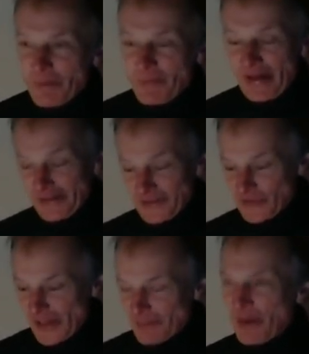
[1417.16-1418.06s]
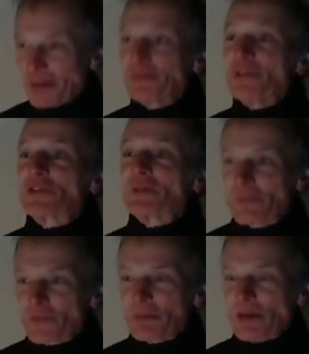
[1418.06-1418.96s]
Einstein published
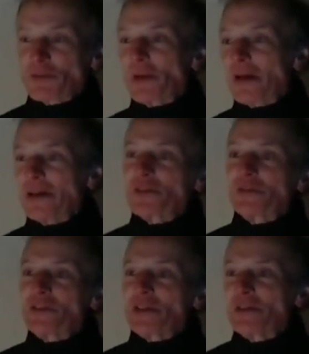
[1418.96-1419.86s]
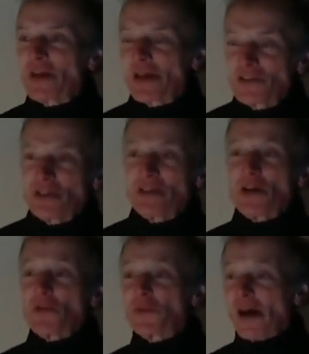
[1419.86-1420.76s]
special relativity in
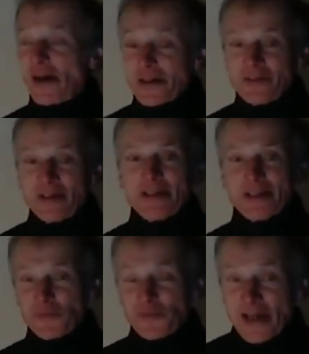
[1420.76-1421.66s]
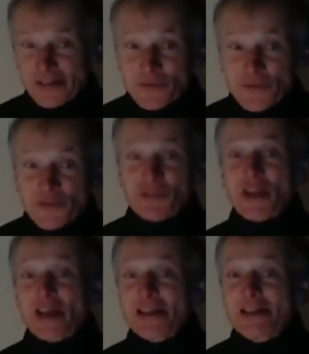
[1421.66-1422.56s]
1905. In fact, the
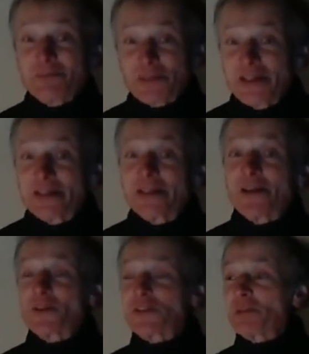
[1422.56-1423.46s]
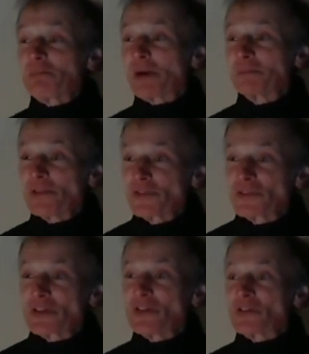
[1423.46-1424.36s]
same year that he
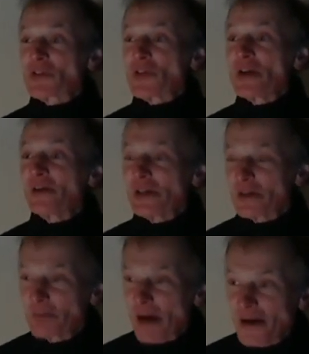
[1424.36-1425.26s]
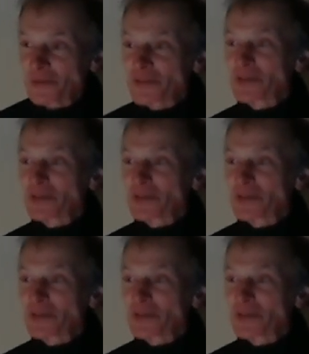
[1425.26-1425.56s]
published his theory about